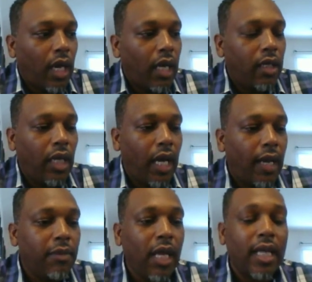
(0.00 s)

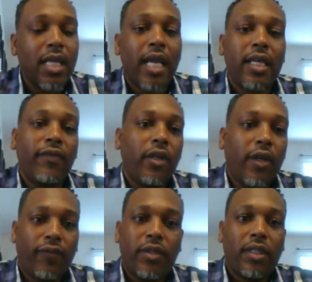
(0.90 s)
I'm not naive
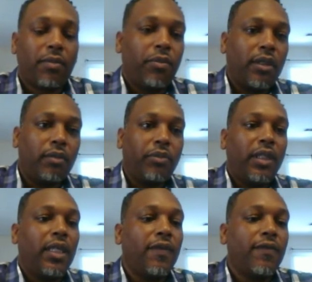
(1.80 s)
enough to
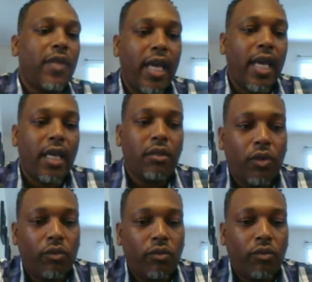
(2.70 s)
believe that
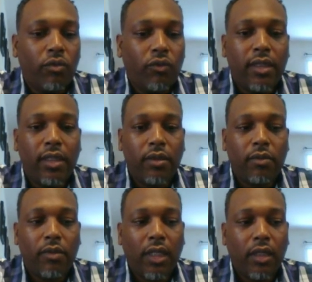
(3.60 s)

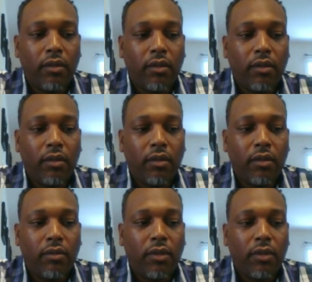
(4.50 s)
racism
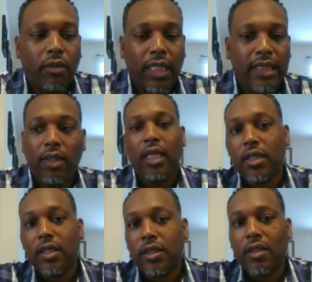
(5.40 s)
does
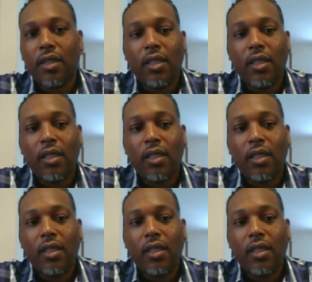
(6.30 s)
exist.